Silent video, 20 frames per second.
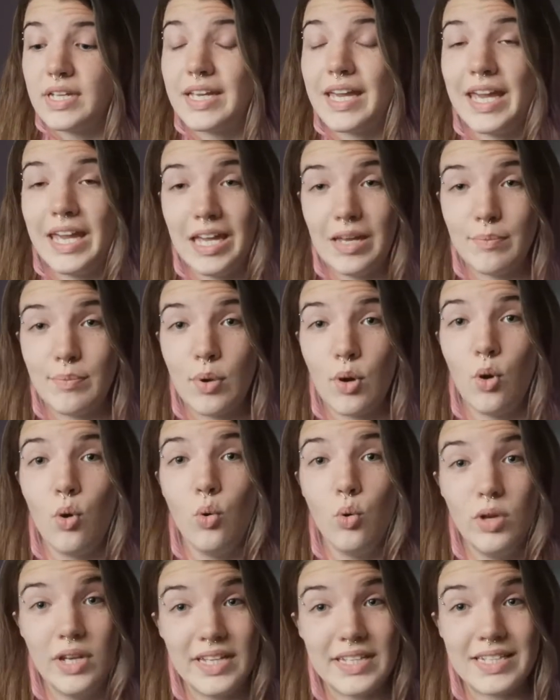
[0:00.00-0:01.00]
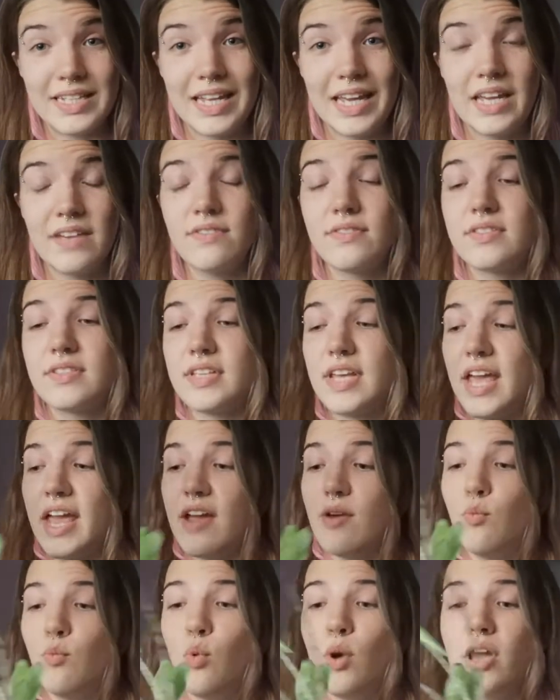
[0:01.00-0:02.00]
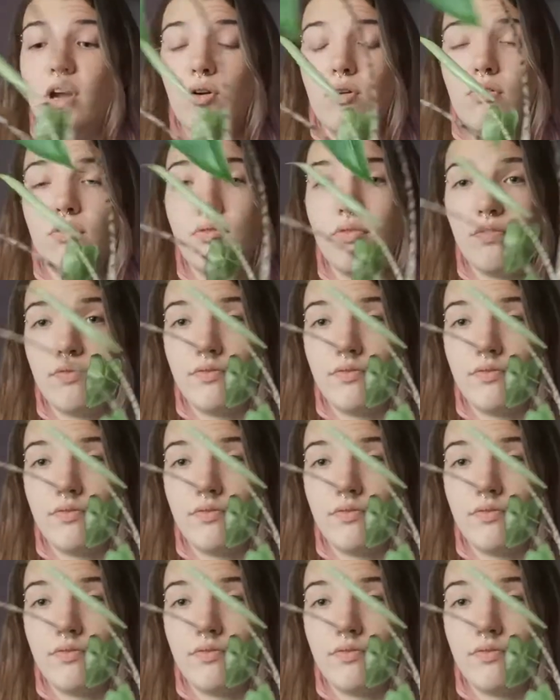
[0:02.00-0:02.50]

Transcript: keep all its leaves, it will